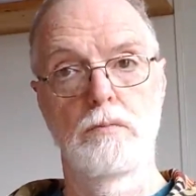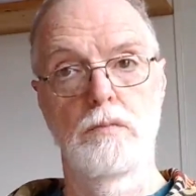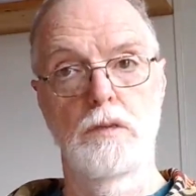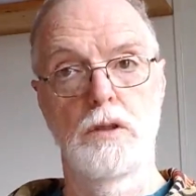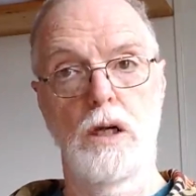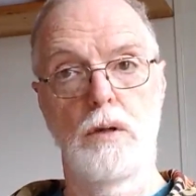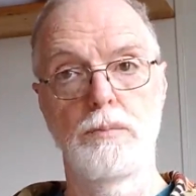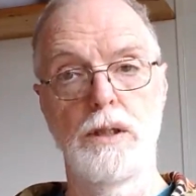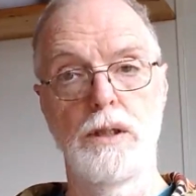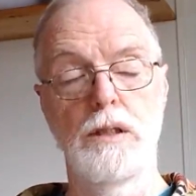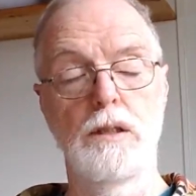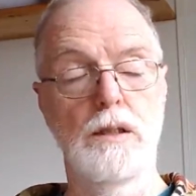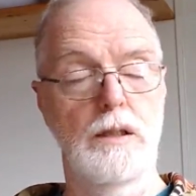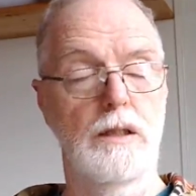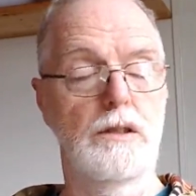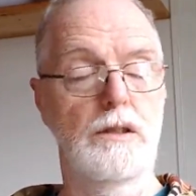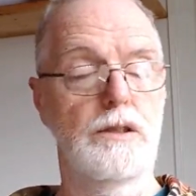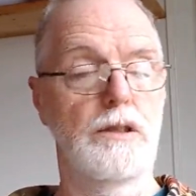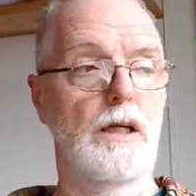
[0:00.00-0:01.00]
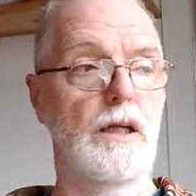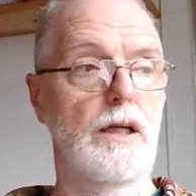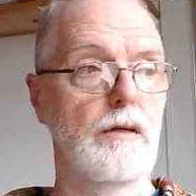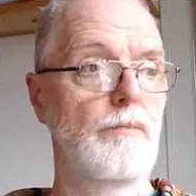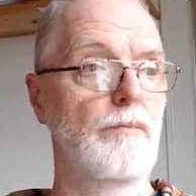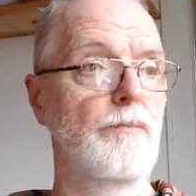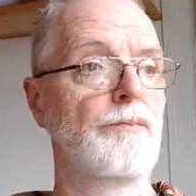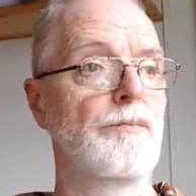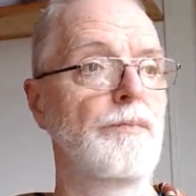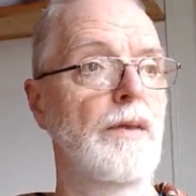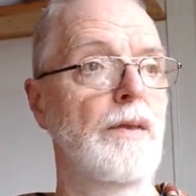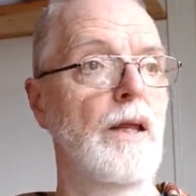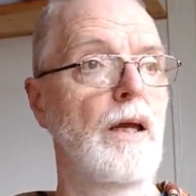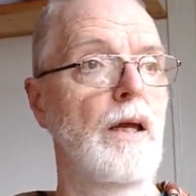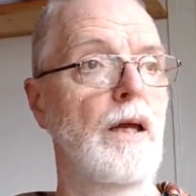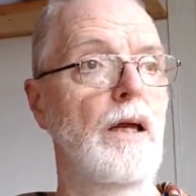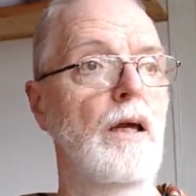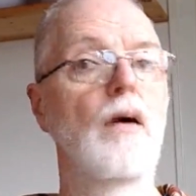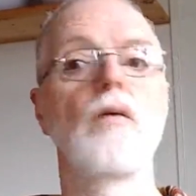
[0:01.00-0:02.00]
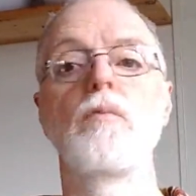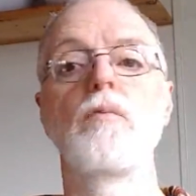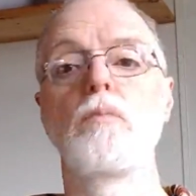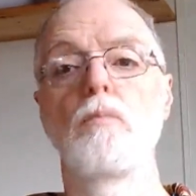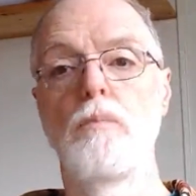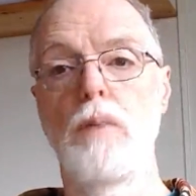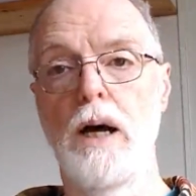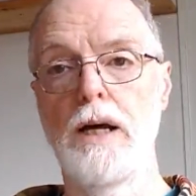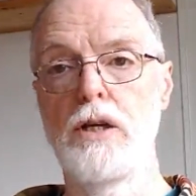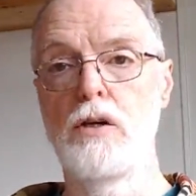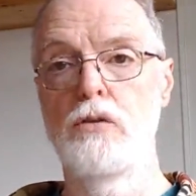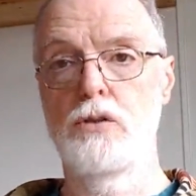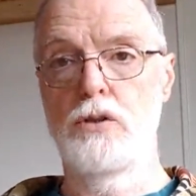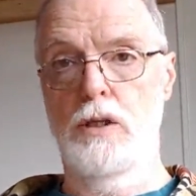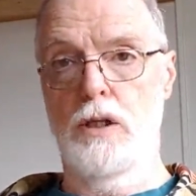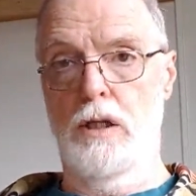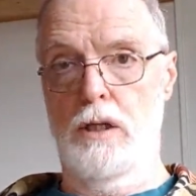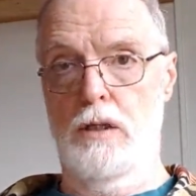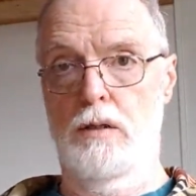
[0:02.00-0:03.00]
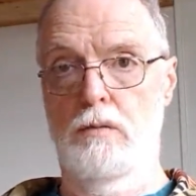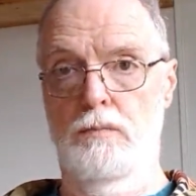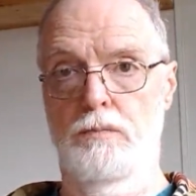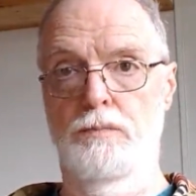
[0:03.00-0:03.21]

dumped into this thing by using it.